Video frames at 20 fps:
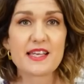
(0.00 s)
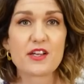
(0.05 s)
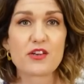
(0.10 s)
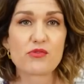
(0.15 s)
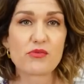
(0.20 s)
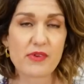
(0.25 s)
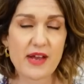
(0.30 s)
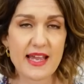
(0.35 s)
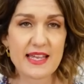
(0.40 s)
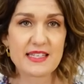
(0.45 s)
a
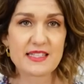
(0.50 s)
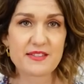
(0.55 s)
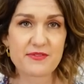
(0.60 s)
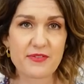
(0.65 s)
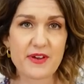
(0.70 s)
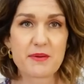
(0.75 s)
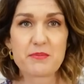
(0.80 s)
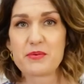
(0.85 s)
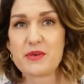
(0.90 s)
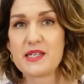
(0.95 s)
great
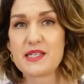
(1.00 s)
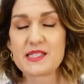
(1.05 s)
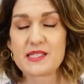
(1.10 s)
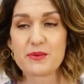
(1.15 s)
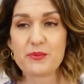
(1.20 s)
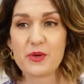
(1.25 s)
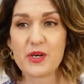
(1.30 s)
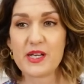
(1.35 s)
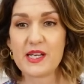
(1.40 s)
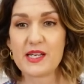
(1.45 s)
fabric
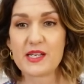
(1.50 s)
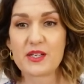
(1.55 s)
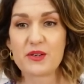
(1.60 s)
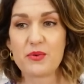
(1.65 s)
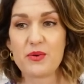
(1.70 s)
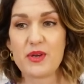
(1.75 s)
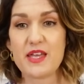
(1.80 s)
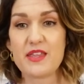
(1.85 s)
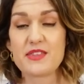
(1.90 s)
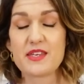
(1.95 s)
to work
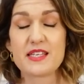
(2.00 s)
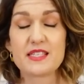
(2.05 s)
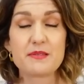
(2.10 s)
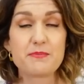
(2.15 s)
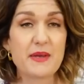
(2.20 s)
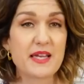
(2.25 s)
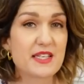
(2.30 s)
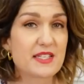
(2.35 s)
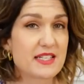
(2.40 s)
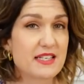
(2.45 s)
with,
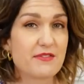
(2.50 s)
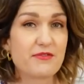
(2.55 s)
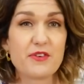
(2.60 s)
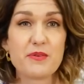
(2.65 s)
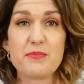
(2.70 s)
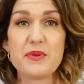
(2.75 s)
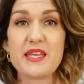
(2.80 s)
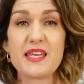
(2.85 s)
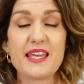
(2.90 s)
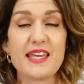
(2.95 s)
especially for
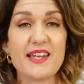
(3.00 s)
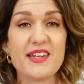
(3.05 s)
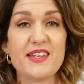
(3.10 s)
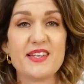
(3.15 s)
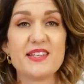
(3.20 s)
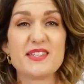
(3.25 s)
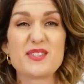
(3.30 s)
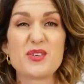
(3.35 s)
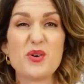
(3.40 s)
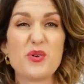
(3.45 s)

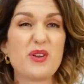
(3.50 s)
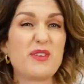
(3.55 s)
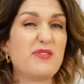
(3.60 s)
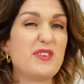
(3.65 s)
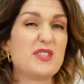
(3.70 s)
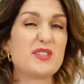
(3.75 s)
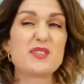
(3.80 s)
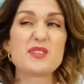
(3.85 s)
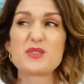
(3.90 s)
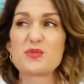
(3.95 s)
beginners or if
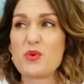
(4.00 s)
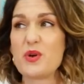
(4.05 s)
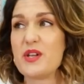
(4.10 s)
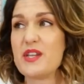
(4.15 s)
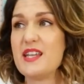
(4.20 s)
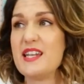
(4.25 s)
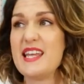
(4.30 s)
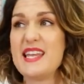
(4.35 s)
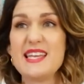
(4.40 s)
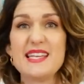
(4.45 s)
you just want
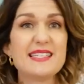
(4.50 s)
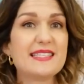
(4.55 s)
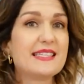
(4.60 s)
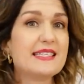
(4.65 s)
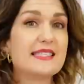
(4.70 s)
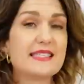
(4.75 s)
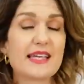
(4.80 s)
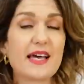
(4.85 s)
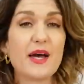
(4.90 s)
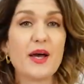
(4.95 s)
an easy
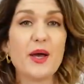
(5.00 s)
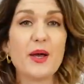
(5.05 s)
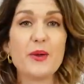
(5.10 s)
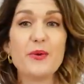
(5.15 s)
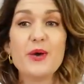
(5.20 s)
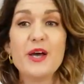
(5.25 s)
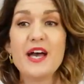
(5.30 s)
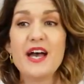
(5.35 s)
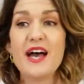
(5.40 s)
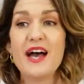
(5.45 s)
sew.
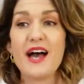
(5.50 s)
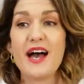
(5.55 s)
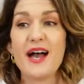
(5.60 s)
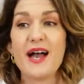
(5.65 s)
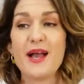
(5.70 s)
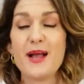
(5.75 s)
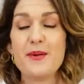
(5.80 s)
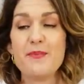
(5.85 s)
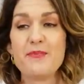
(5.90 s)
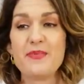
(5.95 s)

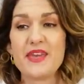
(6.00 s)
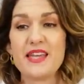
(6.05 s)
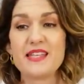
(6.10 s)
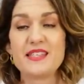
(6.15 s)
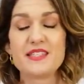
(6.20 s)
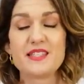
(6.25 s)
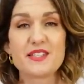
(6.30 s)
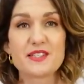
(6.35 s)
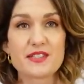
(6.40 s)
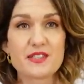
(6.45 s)
Um,
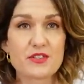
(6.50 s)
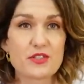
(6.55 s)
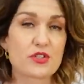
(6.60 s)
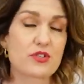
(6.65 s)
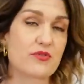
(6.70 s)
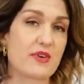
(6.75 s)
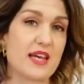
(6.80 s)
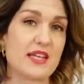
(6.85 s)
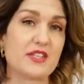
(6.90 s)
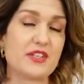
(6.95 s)
it doesn't
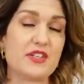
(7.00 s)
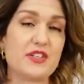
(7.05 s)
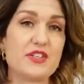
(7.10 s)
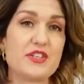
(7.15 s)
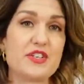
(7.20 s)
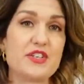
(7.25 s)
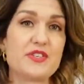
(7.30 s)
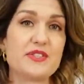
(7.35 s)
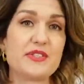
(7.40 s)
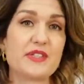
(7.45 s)
stretch as
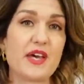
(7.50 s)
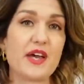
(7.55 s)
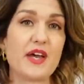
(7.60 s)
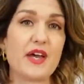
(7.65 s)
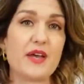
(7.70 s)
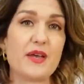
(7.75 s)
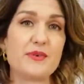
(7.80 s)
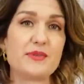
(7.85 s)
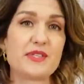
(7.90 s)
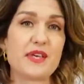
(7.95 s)
you
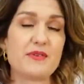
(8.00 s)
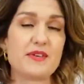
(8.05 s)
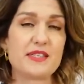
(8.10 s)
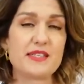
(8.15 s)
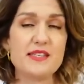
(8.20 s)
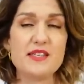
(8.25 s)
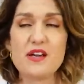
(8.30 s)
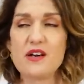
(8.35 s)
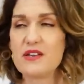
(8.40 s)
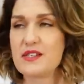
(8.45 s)
sew, so it's
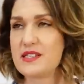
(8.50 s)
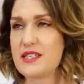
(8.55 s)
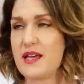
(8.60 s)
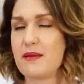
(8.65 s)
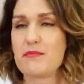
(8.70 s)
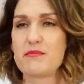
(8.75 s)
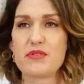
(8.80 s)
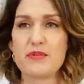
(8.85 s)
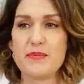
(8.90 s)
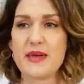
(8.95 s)
not
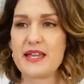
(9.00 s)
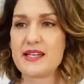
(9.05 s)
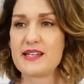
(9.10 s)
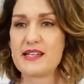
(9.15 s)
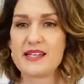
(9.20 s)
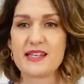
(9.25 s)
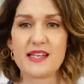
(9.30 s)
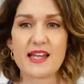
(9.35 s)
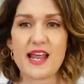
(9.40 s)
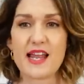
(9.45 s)

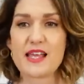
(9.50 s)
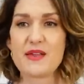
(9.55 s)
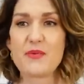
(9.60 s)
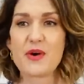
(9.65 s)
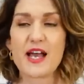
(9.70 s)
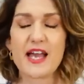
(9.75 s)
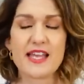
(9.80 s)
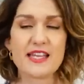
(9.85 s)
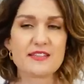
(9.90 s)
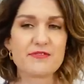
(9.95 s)
temperamental in any
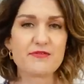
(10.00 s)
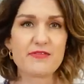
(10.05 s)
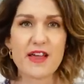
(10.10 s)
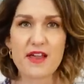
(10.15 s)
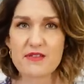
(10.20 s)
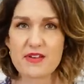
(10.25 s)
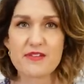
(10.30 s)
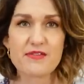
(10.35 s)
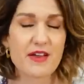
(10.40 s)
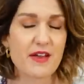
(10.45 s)
way. It's
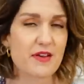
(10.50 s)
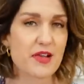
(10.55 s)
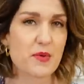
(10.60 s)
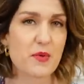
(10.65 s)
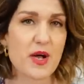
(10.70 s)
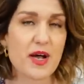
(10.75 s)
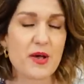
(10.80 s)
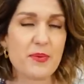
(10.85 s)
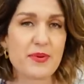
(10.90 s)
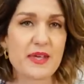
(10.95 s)
very, very
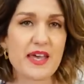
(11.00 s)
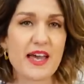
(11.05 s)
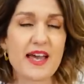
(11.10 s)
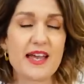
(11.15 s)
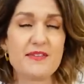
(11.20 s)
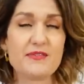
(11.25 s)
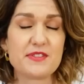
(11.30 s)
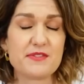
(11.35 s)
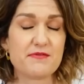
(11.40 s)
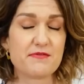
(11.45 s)
well
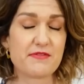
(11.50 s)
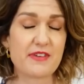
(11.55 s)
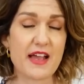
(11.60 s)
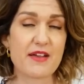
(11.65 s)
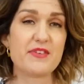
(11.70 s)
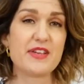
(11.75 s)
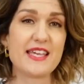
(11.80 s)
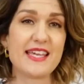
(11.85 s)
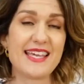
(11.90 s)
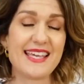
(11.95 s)
behaved and
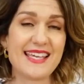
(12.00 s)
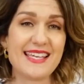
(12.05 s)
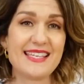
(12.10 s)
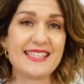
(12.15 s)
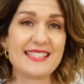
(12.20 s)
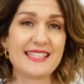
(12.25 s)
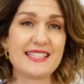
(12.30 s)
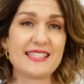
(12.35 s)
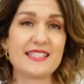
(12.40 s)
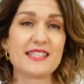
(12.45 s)
very
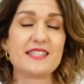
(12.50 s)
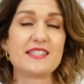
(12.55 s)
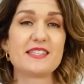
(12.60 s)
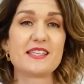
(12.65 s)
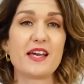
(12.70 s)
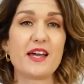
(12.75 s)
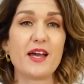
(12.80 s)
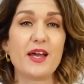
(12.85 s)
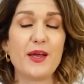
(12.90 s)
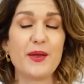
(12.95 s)
easy to
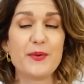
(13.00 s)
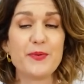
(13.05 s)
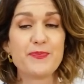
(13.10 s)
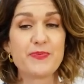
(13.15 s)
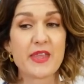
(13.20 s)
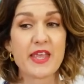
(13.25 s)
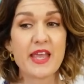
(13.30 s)
sew.